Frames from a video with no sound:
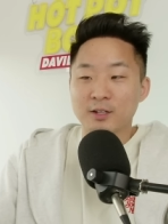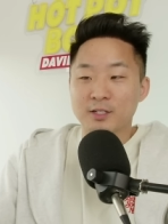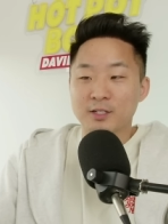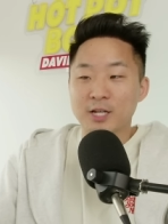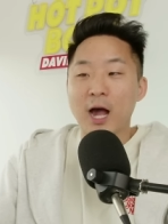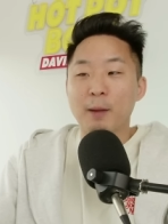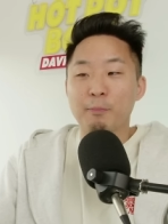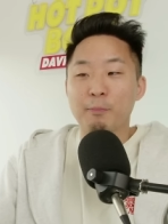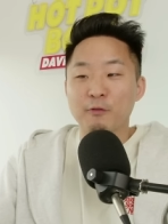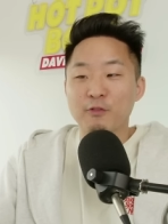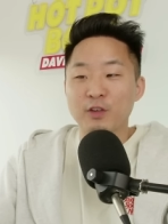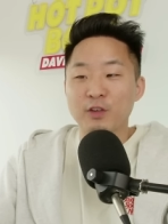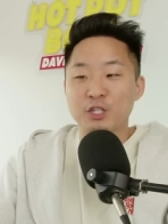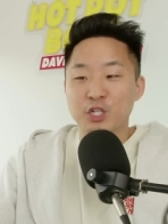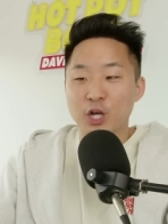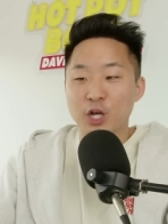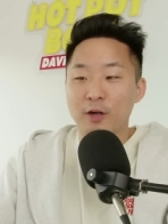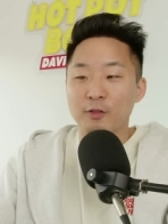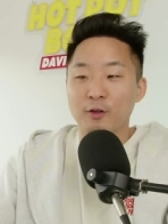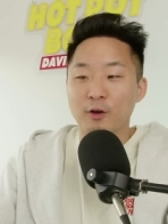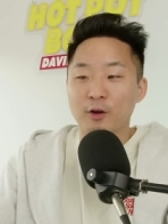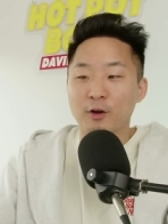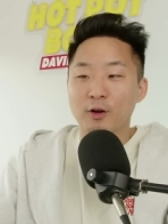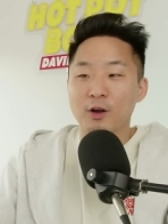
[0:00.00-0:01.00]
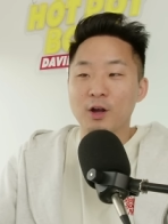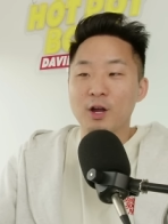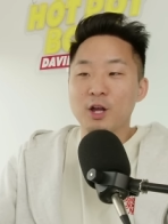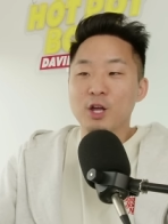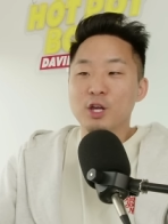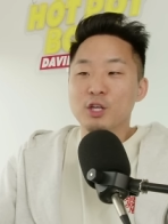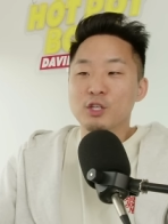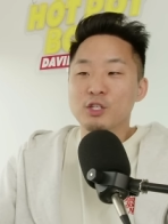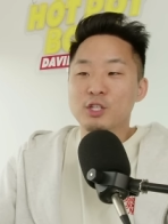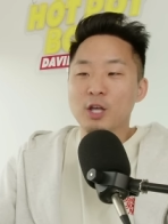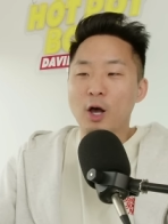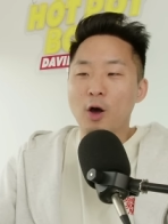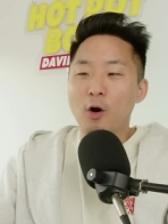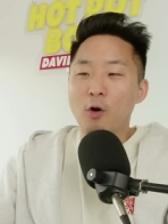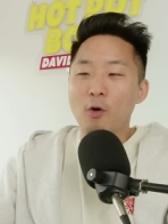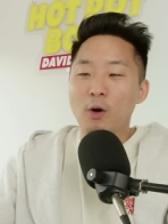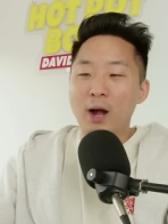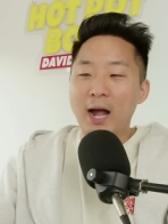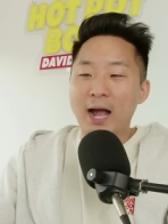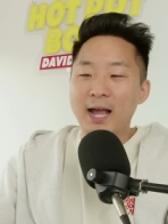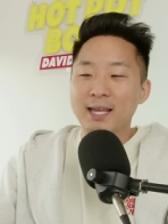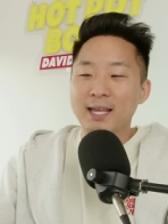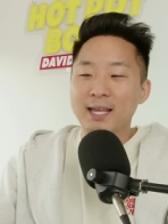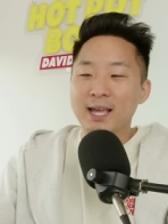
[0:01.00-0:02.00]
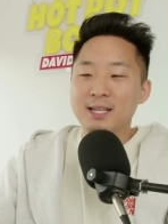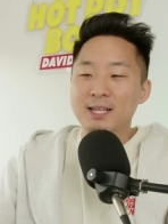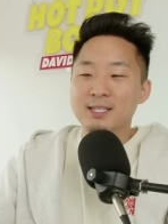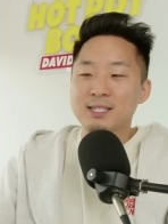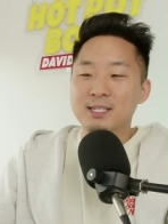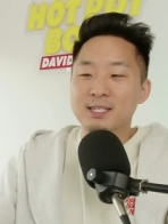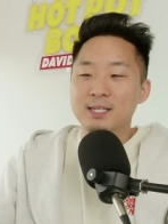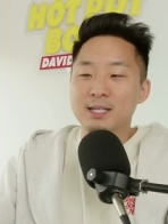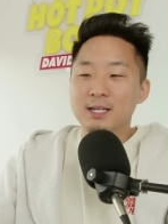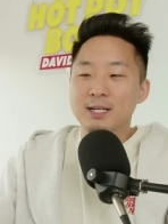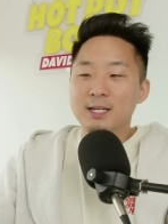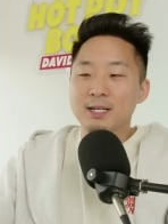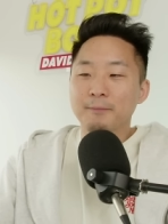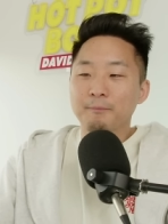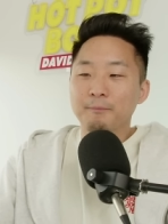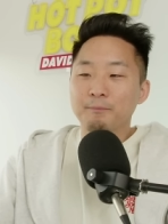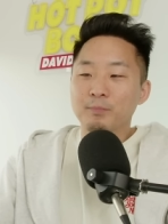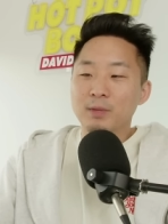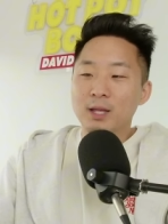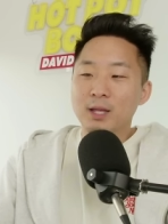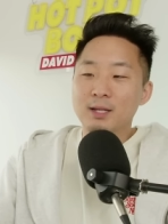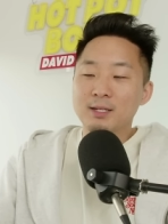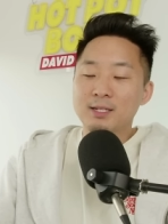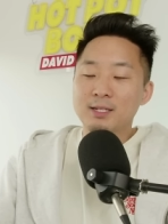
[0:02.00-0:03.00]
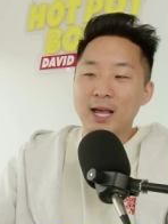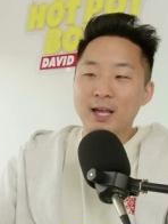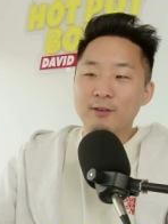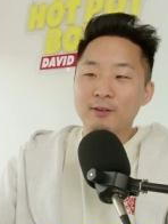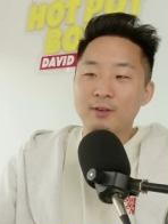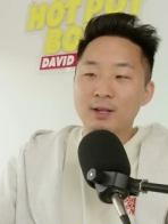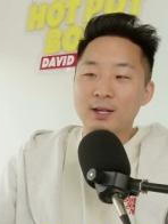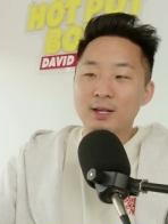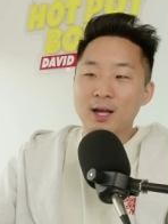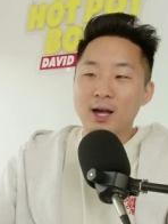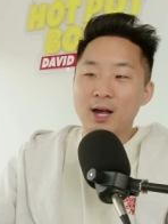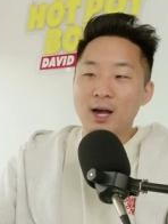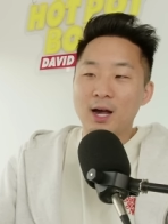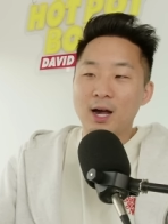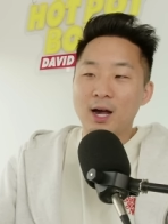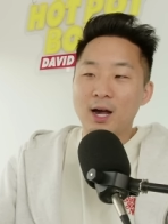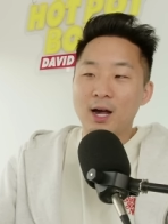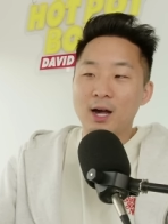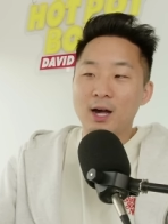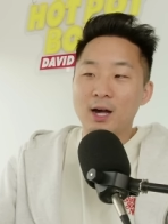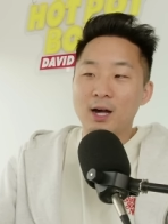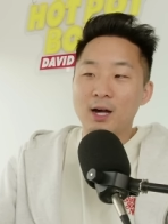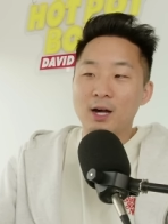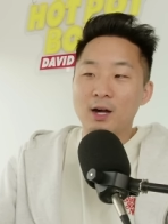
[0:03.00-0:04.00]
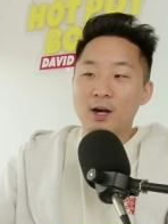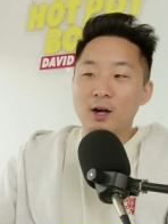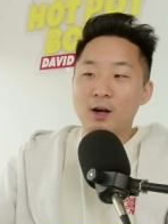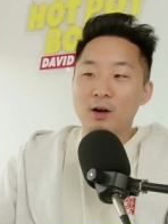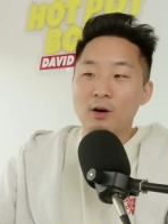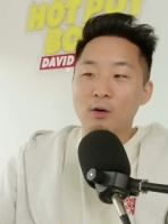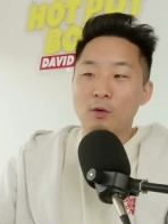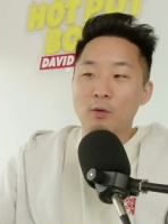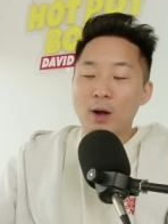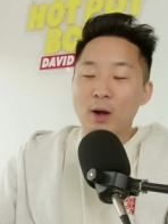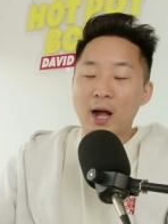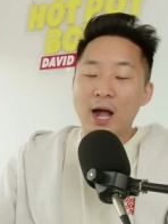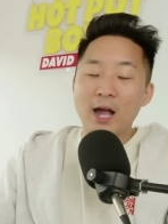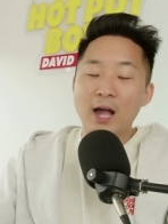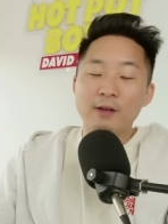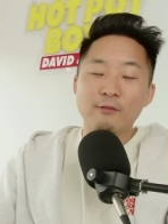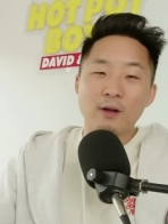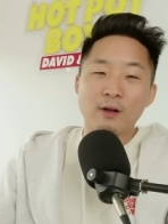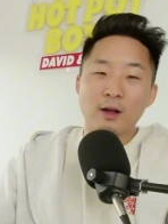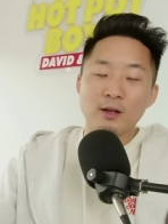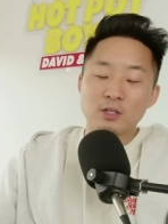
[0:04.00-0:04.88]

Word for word: on top of each other. So I guess David, uh, I've